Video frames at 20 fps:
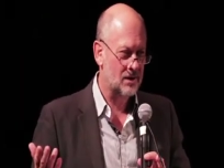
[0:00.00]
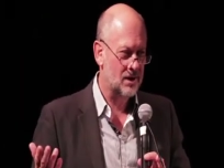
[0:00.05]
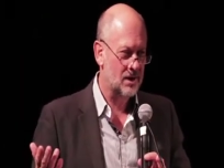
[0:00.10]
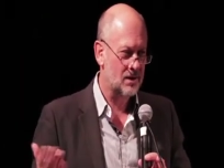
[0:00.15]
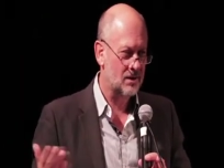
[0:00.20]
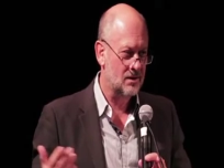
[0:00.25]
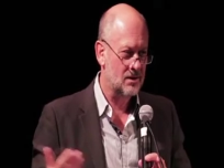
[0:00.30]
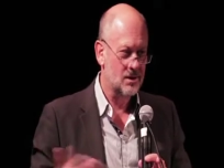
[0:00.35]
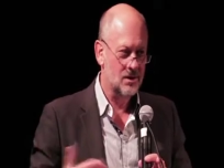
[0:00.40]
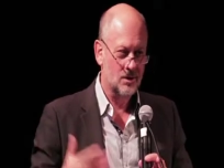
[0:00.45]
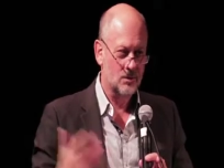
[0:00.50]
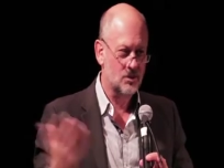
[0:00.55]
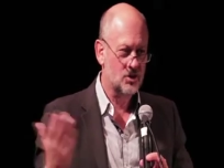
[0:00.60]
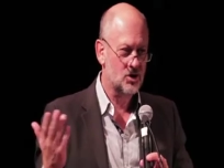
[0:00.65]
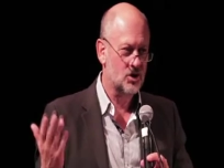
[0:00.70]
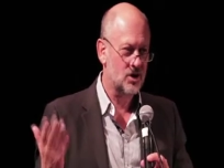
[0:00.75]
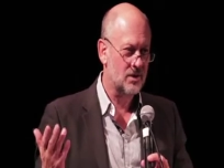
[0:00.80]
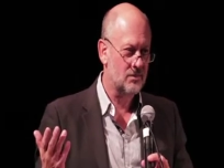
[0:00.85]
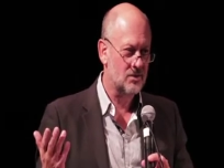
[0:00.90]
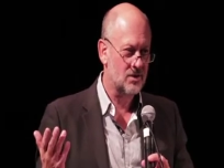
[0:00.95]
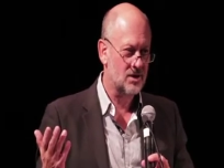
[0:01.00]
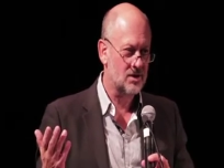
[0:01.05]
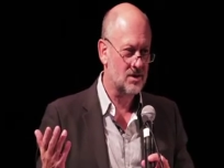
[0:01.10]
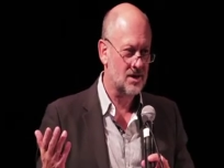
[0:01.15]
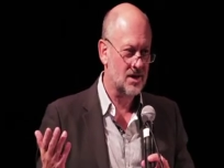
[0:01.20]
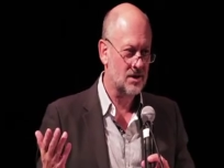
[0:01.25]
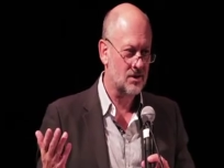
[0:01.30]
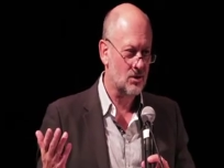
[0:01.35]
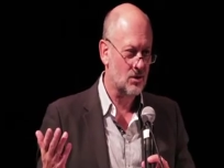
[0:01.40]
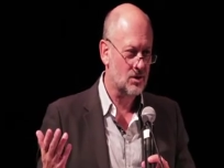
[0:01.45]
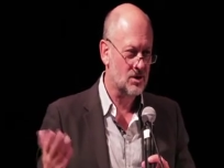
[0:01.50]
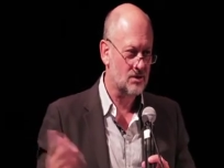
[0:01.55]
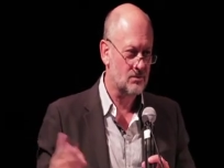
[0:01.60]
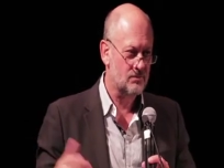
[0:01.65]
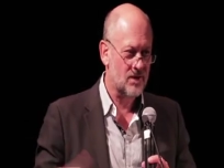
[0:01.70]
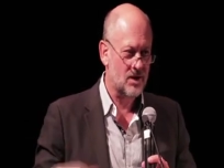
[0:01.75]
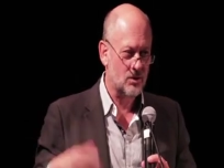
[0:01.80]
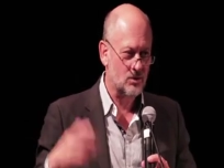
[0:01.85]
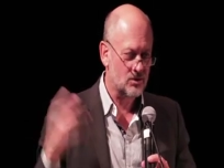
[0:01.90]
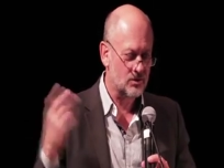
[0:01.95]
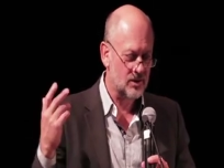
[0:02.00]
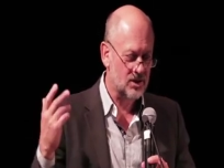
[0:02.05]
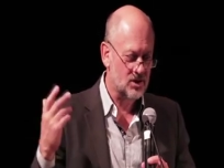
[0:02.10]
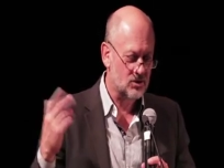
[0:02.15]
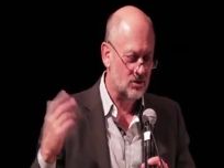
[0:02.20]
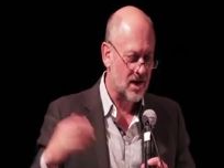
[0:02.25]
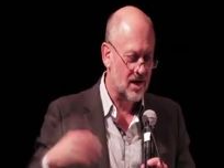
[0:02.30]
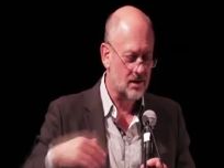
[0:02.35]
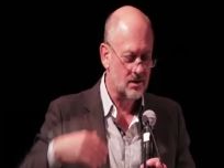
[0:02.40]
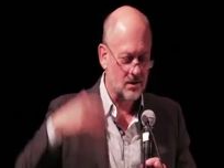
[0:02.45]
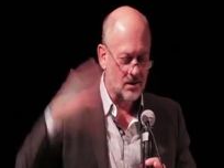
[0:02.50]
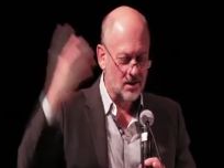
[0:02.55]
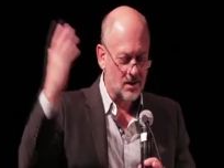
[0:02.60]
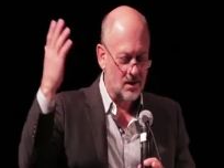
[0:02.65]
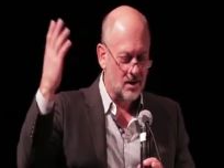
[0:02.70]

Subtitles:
It was cheaper than $10 a barrel to extract,